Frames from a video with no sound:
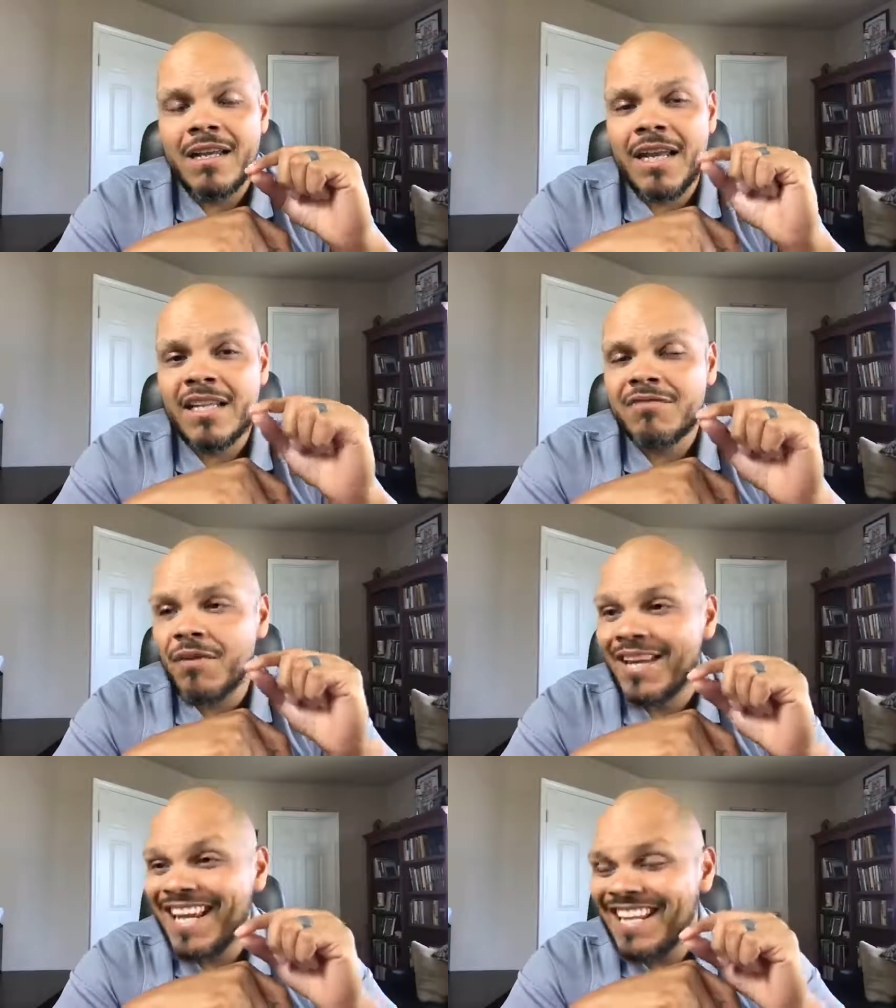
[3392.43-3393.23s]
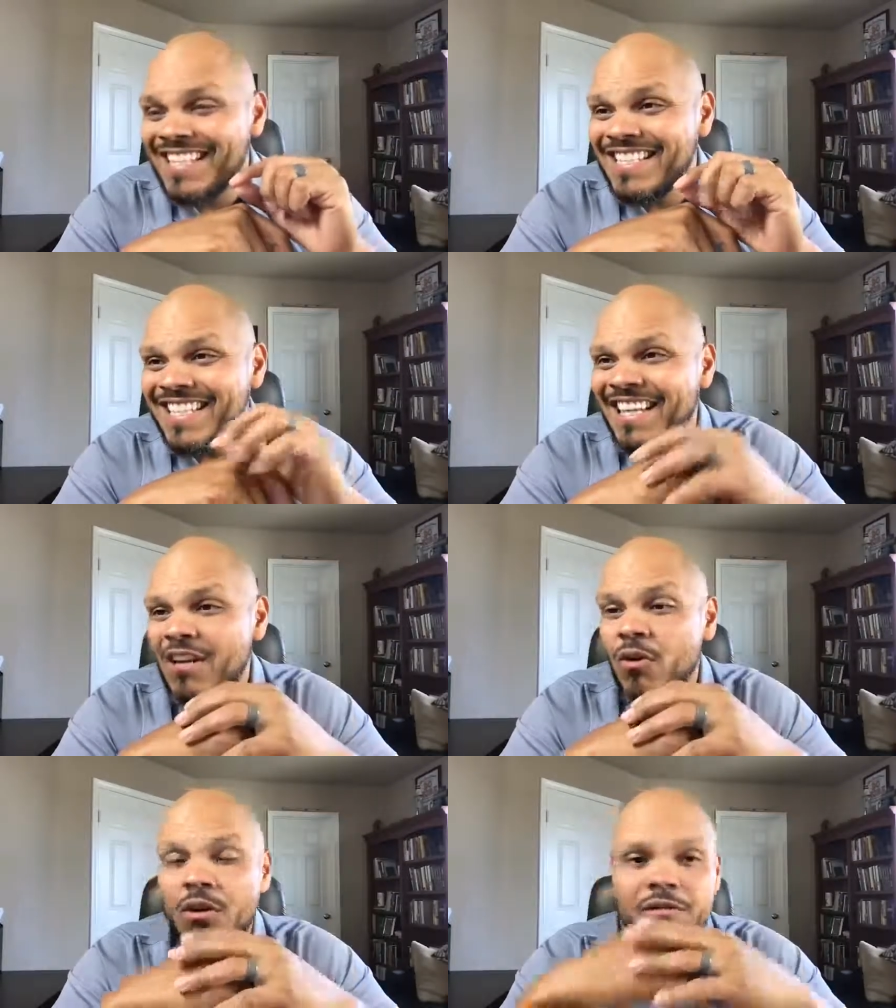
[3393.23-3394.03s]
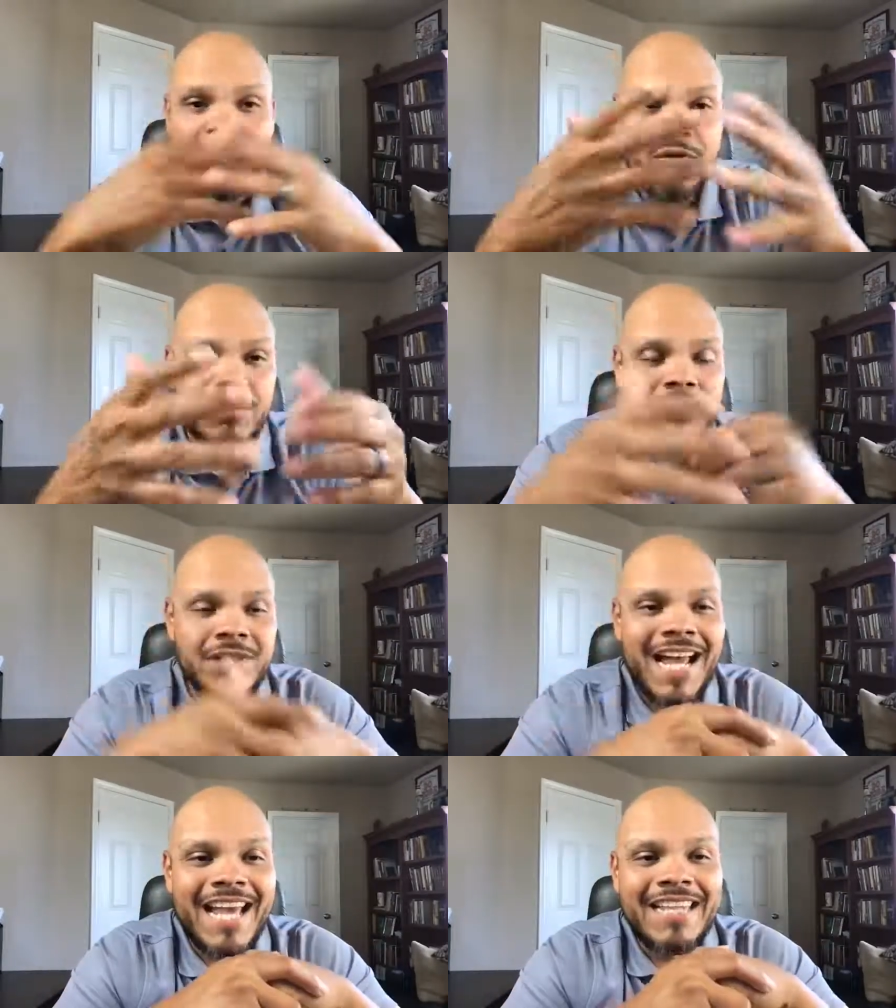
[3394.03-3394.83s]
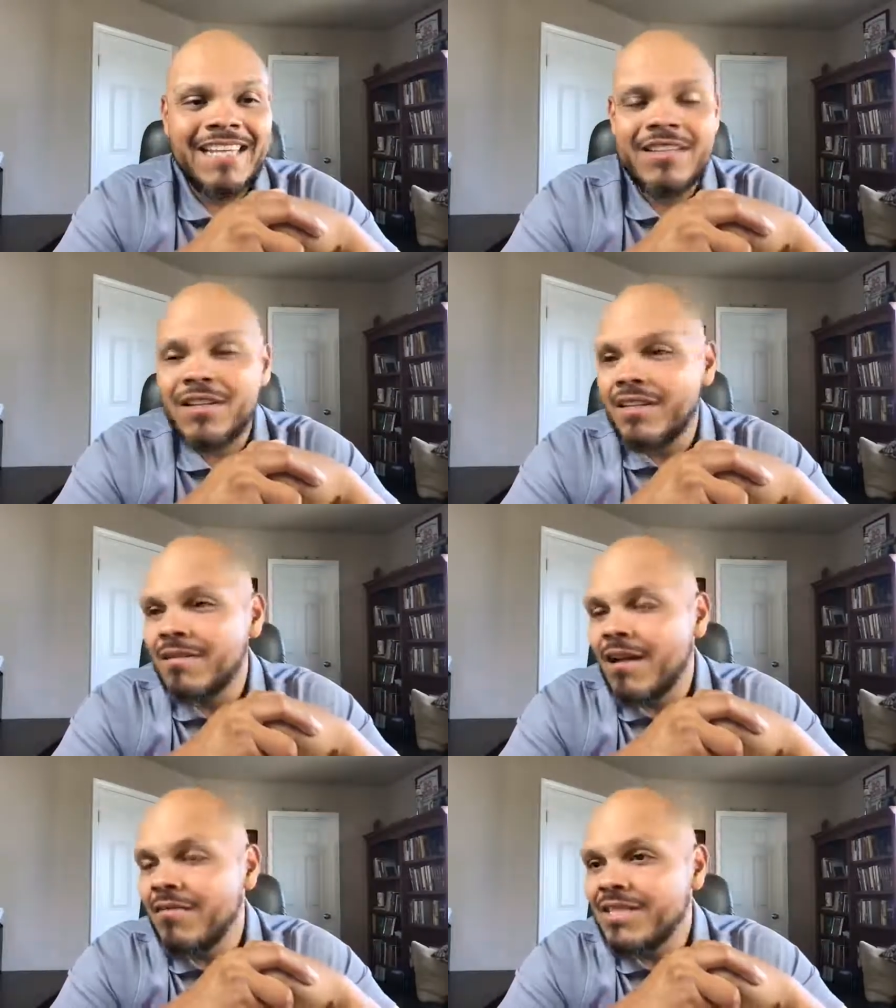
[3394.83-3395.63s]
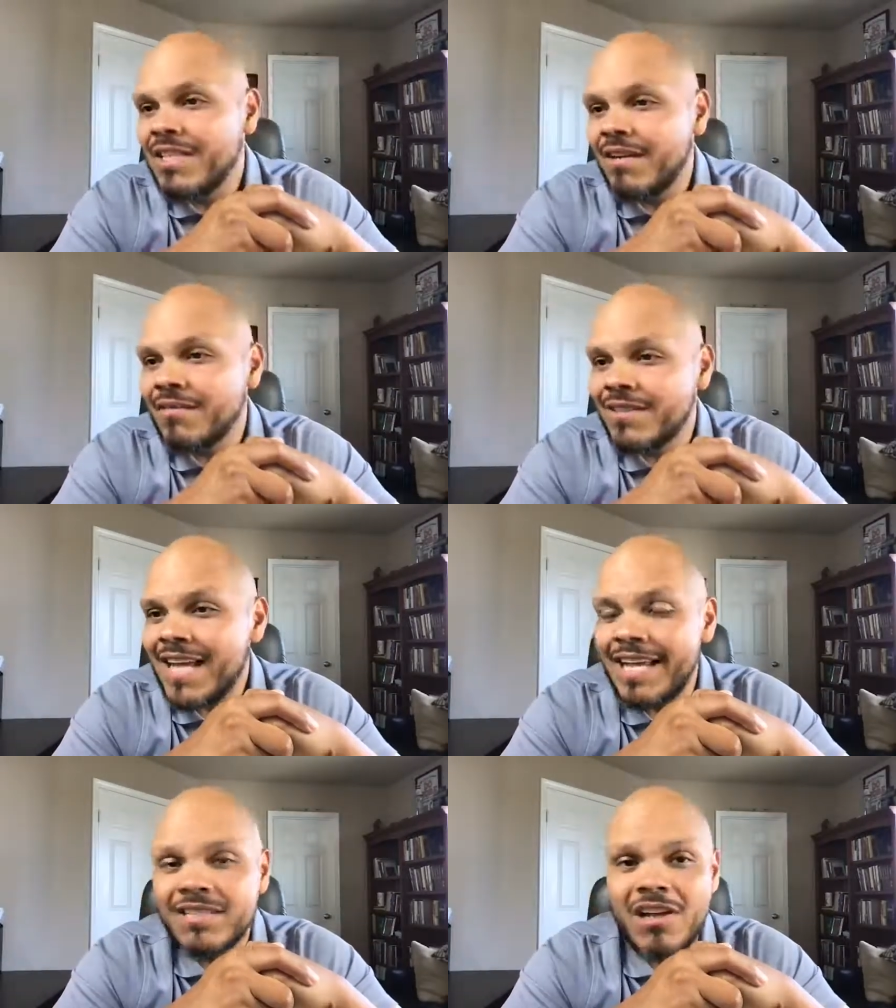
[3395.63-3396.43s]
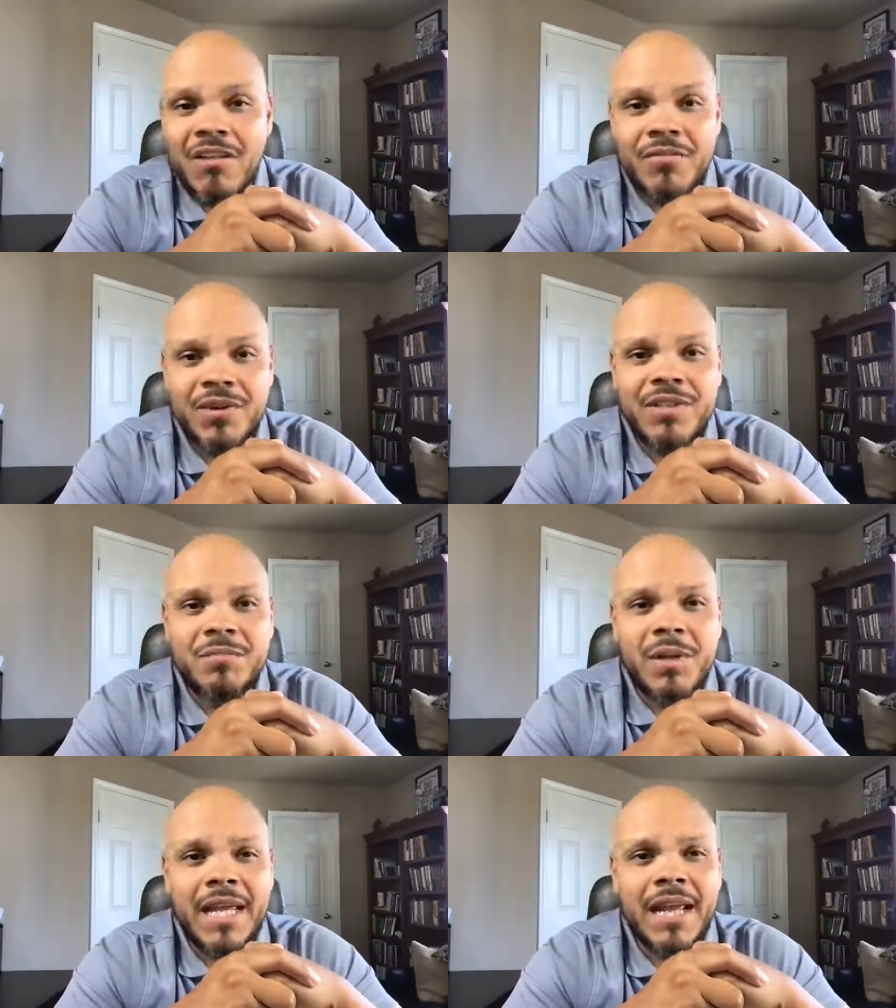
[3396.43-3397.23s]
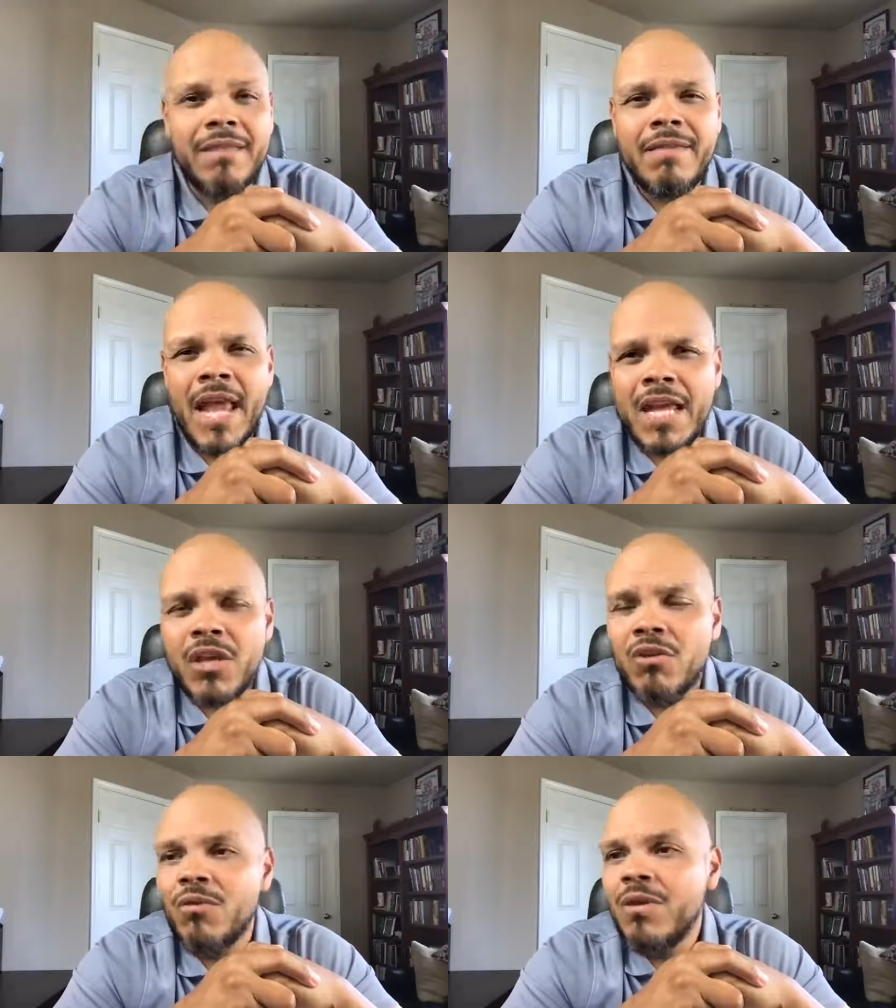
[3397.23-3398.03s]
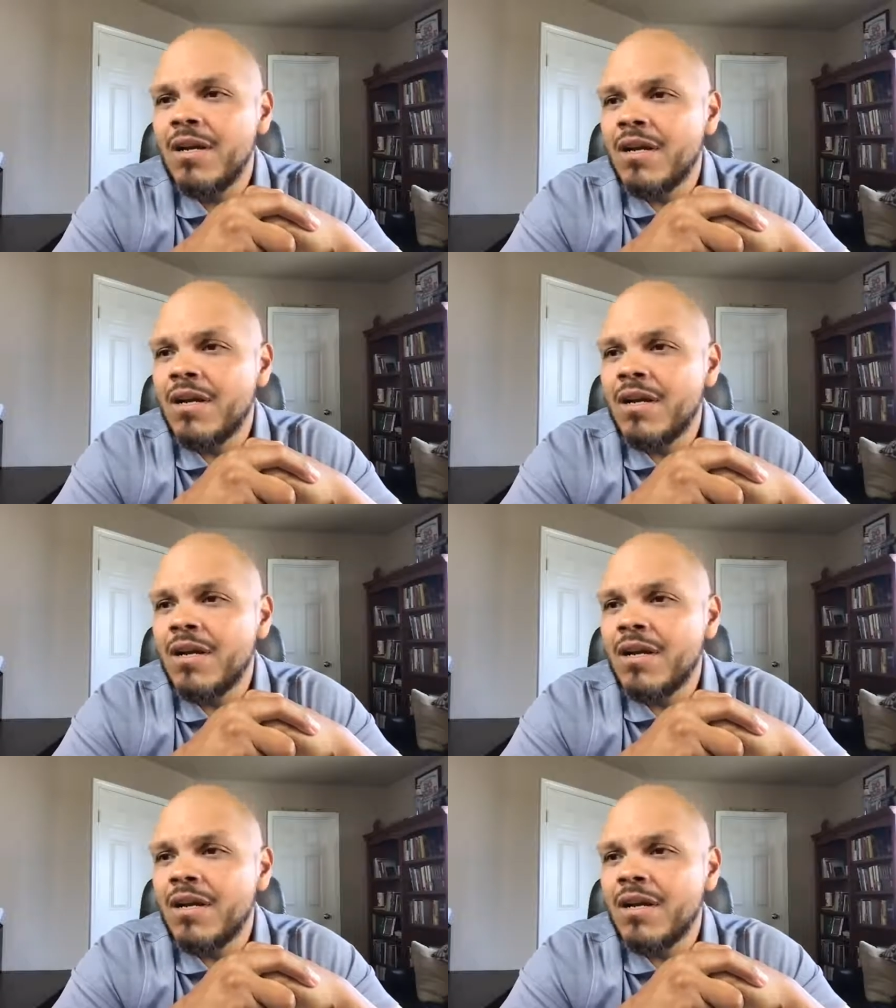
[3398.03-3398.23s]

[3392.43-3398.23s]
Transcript: Kicks for Kids, or if you're tithing, you can obviously give to tithes and offerings. But again, thank you.